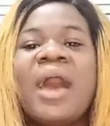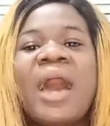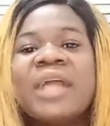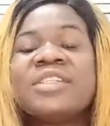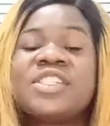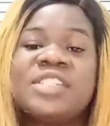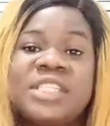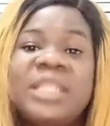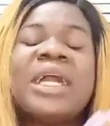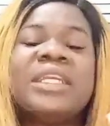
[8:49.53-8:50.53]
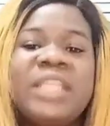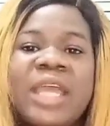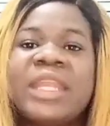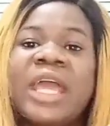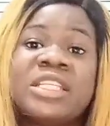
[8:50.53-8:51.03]
And she's saying that
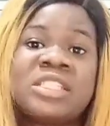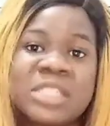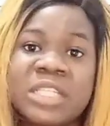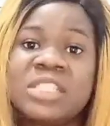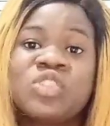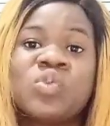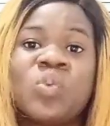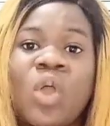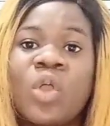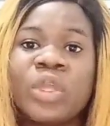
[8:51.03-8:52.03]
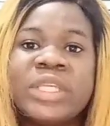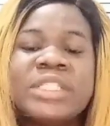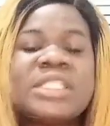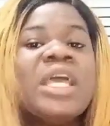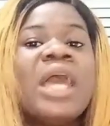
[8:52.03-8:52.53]
yeah, that he's starting to work on
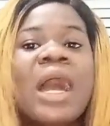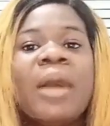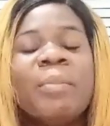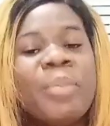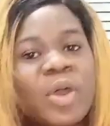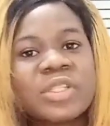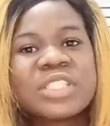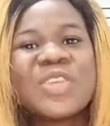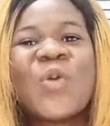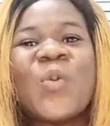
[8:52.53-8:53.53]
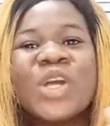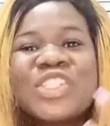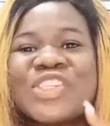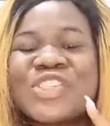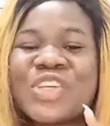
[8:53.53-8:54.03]
it, but what
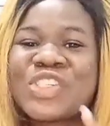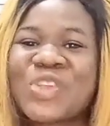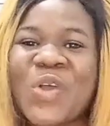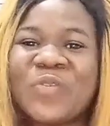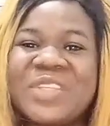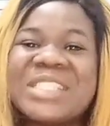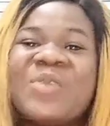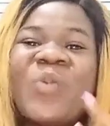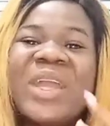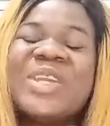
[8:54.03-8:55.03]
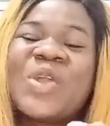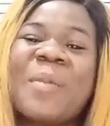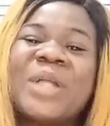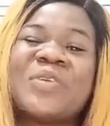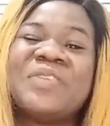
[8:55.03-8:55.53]
she's not sure of is when they
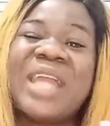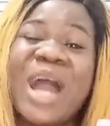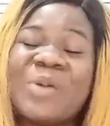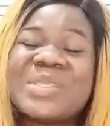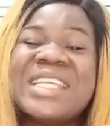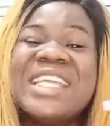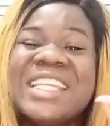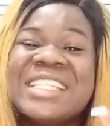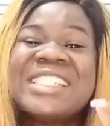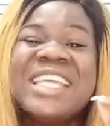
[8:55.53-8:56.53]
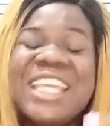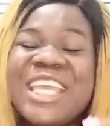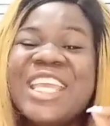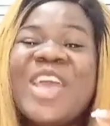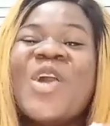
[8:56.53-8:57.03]
come out of the house, is
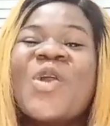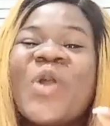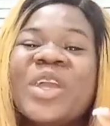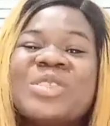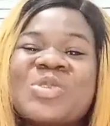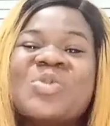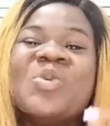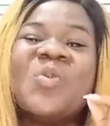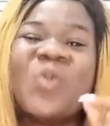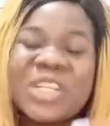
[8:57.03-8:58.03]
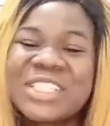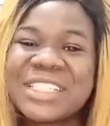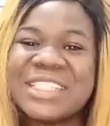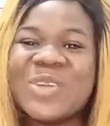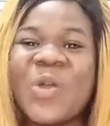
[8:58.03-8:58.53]
he going to watch
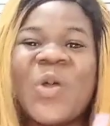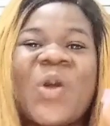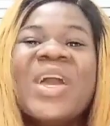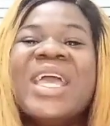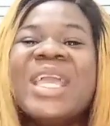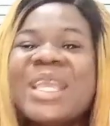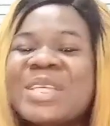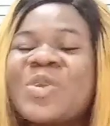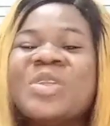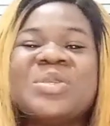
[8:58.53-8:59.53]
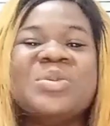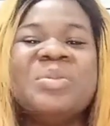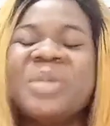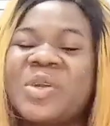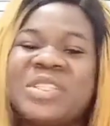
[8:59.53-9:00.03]
it, or he's going to,
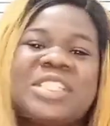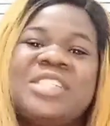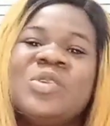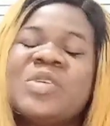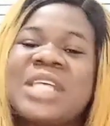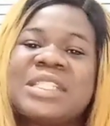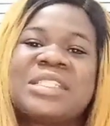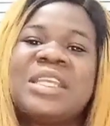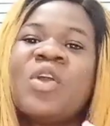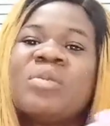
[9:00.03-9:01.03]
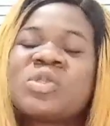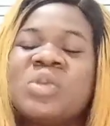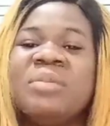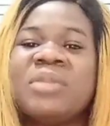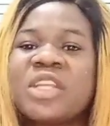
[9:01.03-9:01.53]
because she knows that it comes
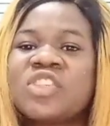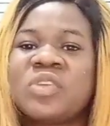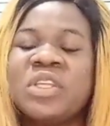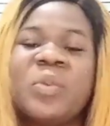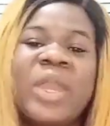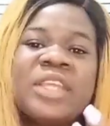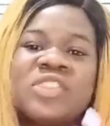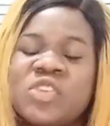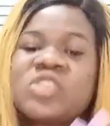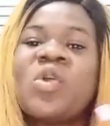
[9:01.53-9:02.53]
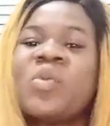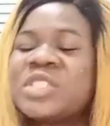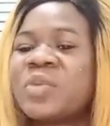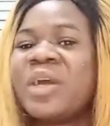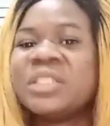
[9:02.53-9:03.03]
to him naturally, where he's just
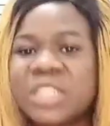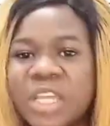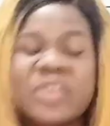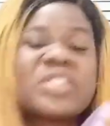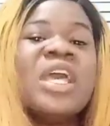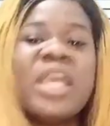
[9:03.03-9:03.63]
always around girls